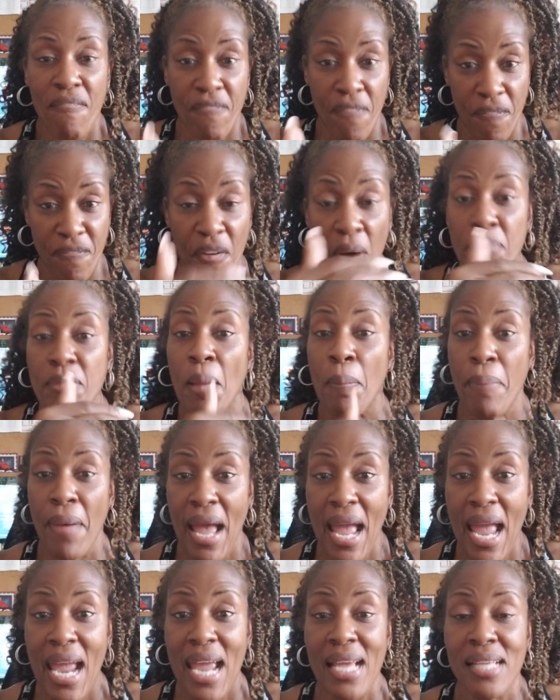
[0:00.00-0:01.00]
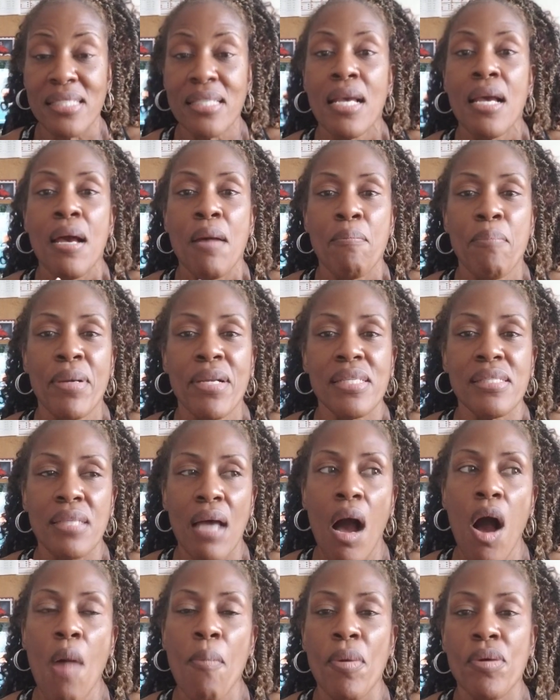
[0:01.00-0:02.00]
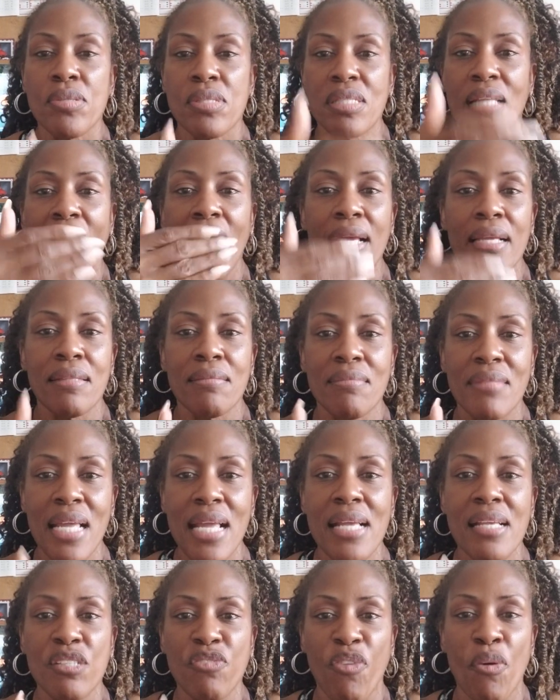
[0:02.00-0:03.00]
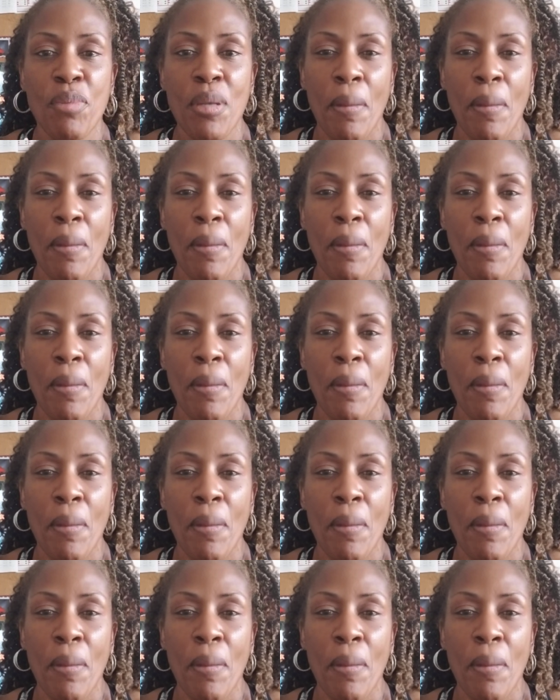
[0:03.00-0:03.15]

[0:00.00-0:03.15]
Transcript: from the past, but it's almost like things from the